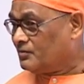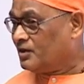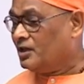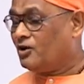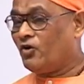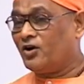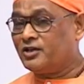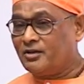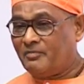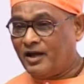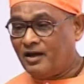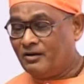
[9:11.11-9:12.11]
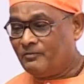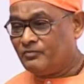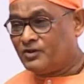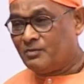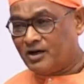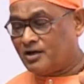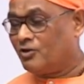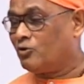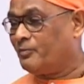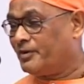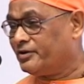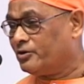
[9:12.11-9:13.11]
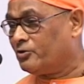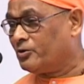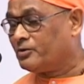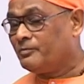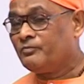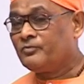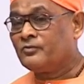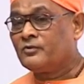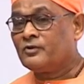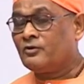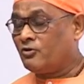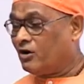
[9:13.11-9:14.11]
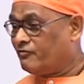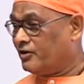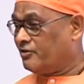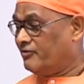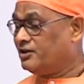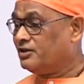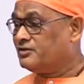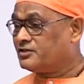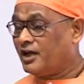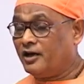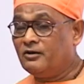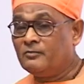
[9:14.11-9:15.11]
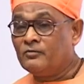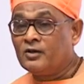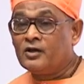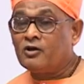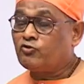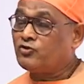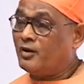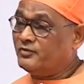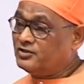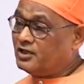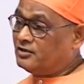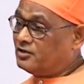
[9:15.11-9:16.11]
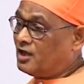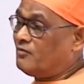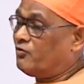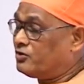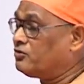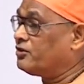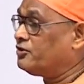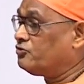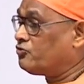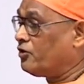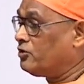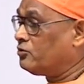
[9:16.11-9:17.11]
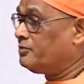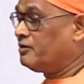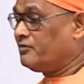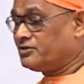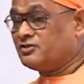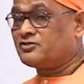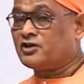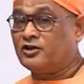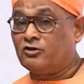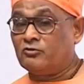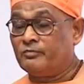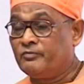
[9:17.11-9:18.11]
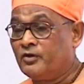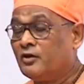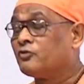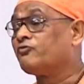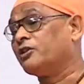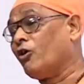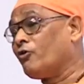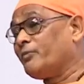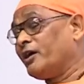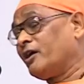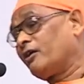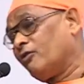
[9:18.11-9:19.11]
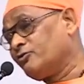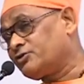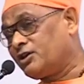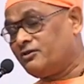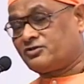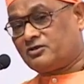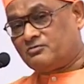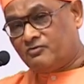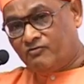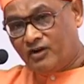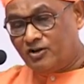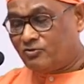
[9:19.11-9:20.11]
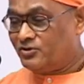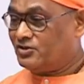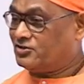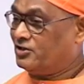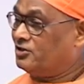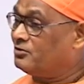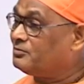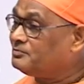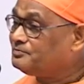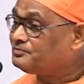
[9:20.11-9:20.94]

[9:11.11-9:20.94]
He called the bell. The butler opened the door. Rockefeller went inside. Now Swamiji at the time was not in drawing room. He was in study room. Without being announced, he went to the study room.